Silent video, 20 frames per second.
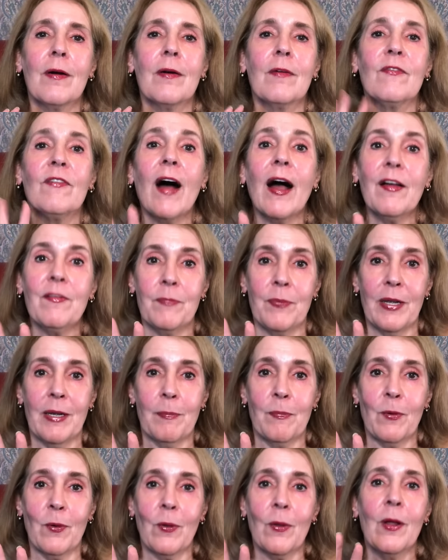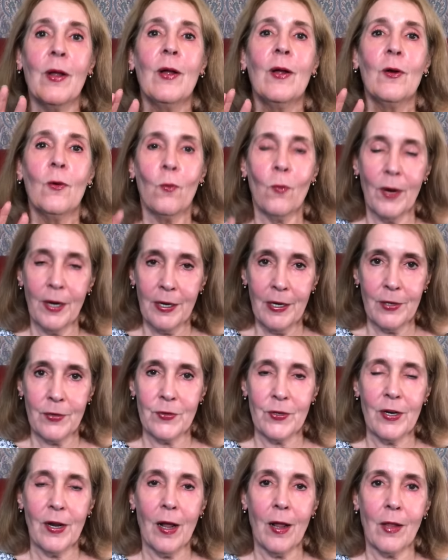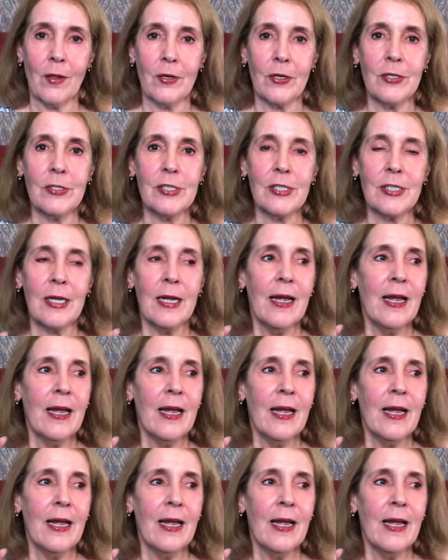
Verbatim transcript: five people, $100,